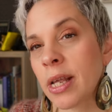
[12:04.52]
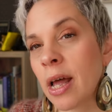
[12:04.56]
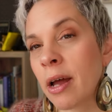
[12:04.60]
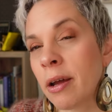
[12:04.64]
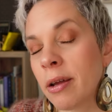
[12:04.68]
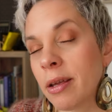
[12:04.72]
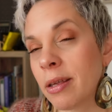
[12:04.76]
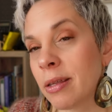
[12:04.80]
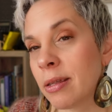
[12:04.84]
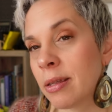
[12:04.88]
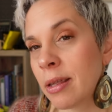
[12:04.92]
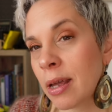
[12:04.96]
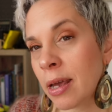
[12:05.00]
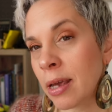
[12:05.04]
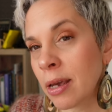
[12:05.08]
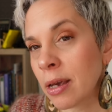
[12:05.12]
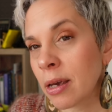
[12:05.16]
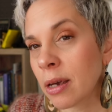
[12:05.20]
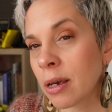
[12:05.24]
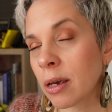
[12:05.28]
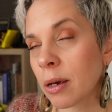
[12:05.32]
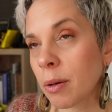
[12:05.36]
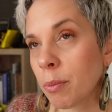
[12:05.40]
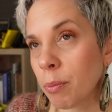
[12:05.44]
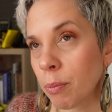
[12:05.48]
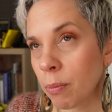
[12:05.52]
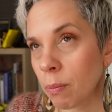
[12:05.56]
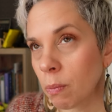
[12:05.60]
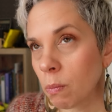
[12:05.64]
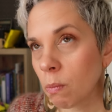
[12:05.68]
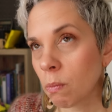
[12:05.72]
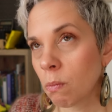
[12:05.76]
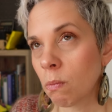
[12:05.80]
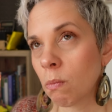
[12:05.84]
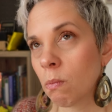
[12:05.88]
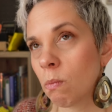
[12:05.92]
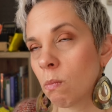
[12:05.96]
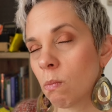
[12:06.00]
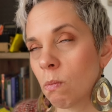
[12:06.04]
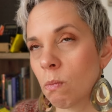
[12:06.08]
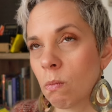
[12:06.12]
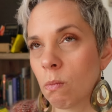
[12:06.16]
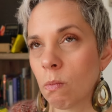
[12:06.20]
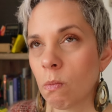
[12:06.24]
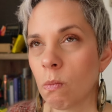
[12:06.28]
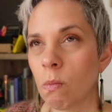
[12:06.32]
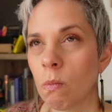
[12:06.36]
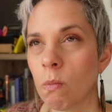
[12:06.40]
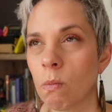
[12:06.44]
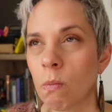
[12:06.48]
I think,
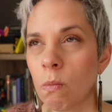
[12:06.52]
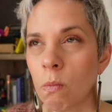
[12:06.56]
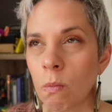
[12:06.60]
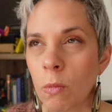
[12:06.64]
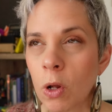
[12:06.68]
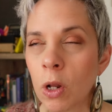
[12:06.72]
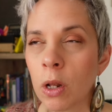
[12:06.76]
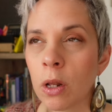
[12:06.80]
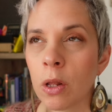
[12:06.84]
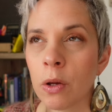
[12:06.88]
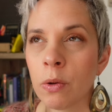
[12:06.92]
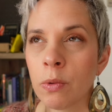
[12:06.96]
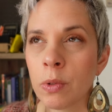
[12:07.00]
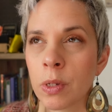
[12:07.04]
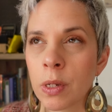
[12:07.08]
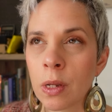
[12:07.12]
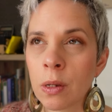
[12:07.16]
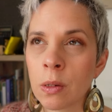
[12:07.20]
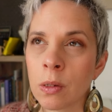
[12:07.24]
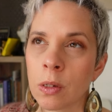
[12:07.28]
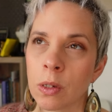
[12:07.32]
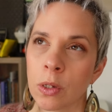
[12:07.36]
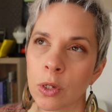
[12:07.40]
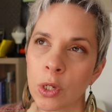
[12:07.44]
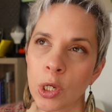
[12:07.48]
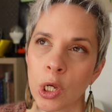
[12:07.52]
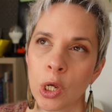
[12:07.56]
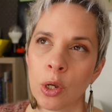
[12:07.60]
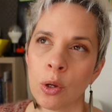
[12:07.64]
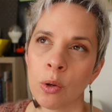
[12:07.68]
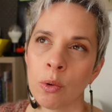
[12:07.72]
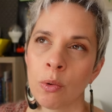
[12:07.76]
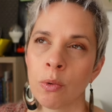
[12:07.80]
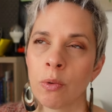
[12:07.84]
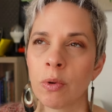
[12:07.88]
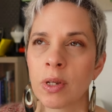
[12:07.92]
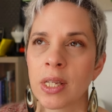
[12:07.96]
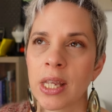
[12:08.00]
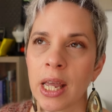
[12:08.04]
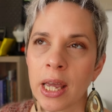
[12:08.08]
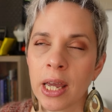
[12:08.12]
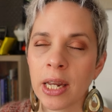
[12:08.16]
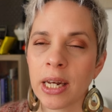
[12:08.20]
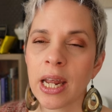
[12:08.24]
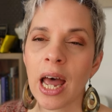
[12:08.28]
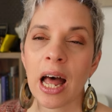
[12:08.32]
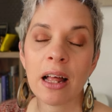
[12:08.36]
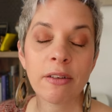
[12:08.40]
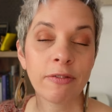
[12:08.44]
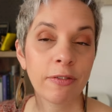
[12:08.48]
closest to
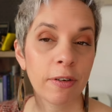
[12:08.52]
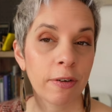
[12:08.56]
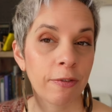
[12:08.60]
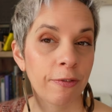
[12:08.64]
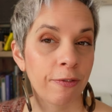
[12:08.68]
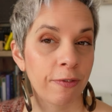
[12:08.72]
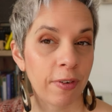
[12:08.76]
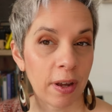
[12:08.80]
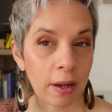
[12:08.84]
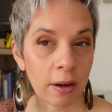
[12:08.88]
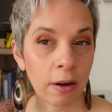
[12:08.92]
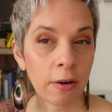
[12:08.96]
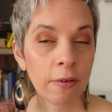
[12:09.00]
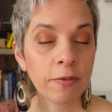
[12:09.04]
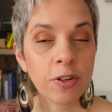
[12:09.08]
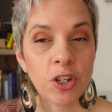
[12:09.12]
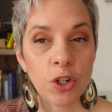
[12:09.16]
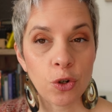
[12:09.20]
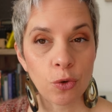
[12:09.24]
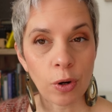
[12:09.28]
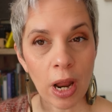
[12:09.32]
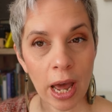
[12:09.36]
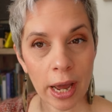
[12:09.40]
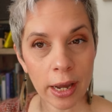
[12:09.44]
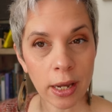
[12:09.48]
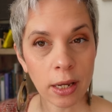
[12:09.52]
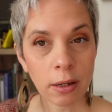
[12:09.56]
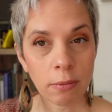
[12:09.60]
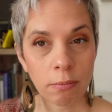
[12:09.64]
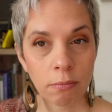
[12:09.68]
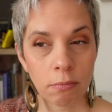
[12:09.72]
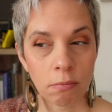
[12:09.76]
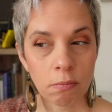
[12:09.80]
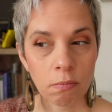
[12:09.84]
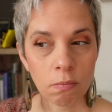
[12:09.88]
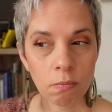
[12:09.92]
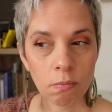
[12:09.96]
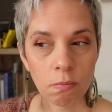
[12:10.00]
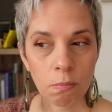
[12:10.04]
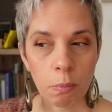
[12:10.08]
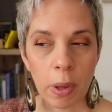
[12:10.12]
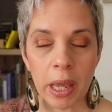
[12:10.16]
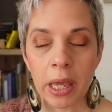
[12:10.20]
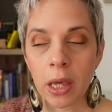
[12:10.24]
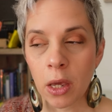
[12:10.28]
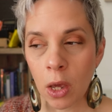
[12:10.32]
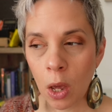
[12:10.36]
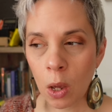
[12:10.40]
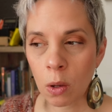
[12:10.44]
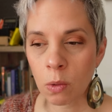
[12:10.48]
second half of July,
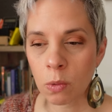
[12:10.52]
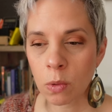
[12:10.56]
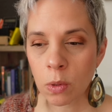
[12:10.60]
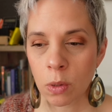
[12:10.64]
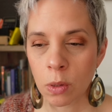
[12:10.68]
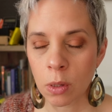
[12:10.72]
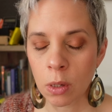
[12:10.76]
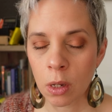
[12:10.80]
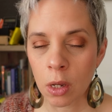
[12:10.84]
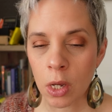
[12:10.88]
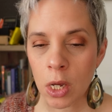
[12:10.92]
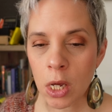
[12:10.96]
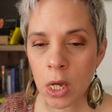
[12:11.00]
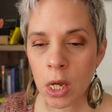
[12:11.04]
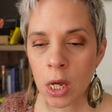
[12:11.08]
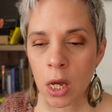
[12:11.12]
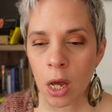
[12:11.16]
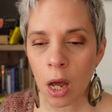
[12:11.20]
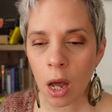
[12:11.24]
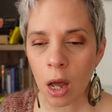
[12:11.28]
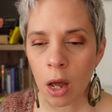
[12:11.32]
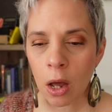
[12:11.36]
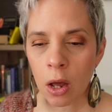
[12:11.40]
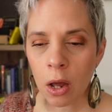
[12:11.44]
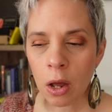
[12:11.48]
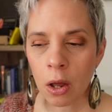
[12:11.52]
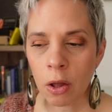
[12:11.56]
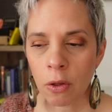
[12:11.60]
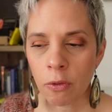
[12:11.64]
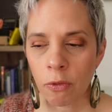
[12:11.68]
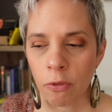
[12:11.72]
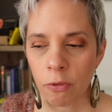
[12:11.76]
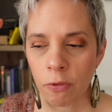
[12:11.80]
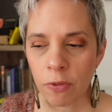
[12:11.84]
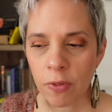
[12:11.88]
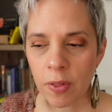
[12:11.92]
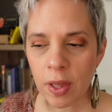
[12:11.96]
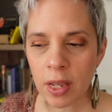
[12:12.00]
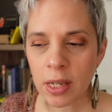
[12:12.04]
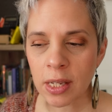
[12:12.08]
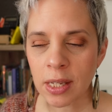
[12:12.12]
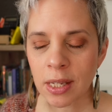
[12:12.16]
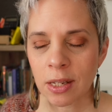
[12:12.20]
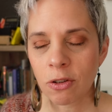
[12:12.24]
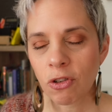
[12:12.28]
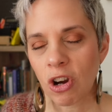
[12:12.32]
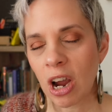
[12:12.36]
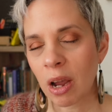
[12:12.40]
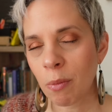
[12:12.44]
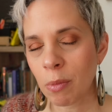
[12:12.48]
because this
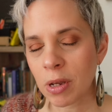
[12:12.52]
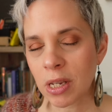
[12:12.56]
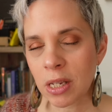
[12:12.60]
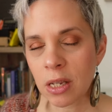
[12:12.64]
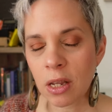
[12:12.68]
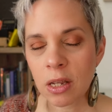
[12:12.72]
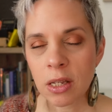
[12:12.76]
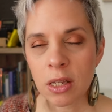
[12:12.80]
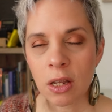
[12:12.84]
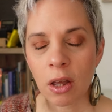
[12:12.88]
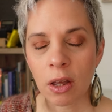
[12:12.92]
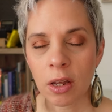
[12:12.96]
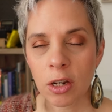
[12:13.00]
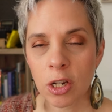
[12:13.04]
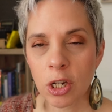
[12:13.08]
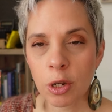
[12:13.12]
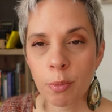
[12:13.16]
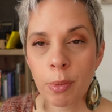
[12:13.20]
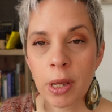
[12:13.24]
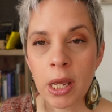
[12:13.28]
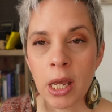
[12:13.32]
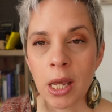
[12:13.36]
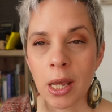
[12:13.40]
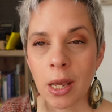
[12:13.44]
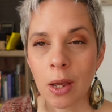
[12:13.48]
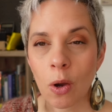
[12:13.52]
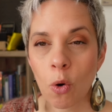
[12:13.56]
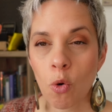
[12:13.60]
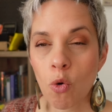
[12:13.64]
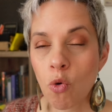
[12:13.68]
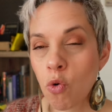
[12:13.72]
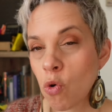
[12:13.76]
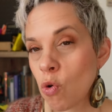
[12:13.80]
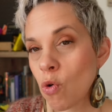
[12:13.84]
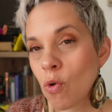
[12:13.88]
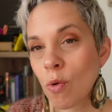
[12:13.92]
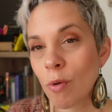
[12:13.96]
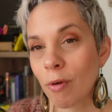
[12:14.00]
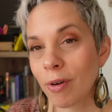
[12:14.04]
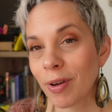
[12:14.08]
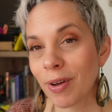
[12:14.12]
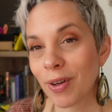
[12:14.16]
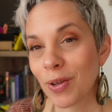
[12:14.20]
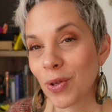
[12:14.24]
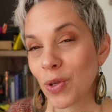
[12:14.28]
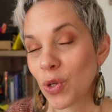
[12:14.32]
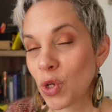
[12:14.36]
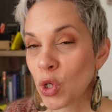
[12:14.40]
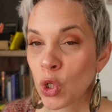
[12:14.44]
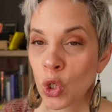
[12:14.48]
trimester is going to be
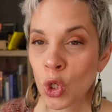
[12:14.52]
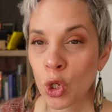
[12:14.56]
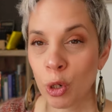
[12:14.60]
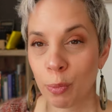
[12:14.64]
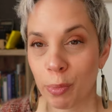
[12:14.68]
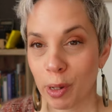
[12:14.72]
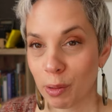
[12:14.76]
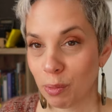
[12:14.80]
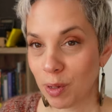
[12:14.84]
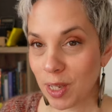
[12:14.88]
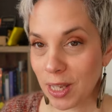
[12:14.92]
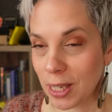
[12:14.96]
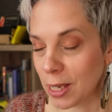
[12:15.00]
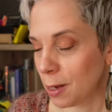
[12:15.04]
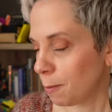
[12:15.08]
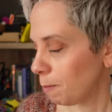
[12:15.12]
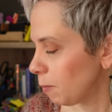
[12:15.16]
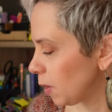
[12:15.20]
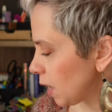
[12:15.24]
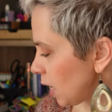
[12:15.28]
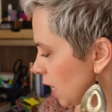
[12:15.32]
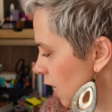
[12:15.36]
super busy.